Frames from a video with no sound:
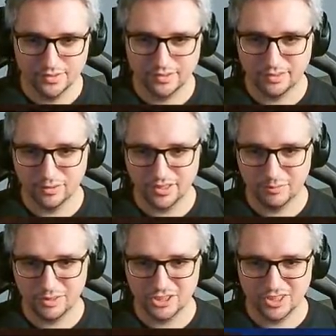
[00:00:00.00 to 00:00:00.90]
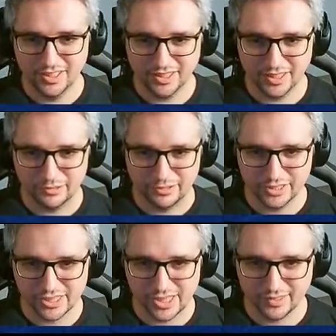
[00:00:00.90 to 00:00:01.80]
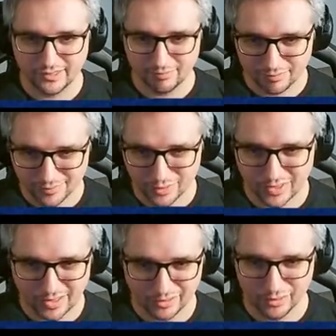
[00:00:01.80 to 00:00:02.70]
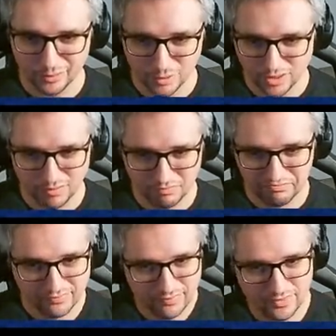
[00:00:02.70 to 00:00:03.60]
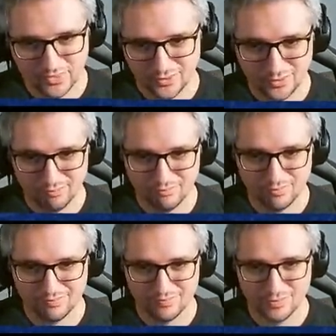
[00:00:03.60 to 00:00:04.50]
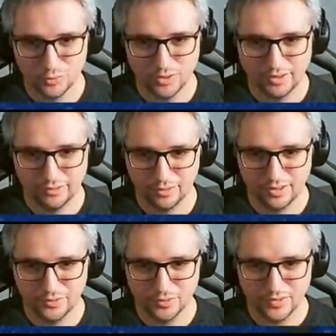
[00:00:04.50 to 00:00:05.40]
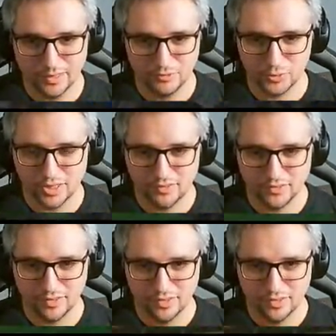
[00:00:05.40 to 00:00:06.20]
I thought I'd be chilling here in chat. Because I thought, well, only 32 times, right?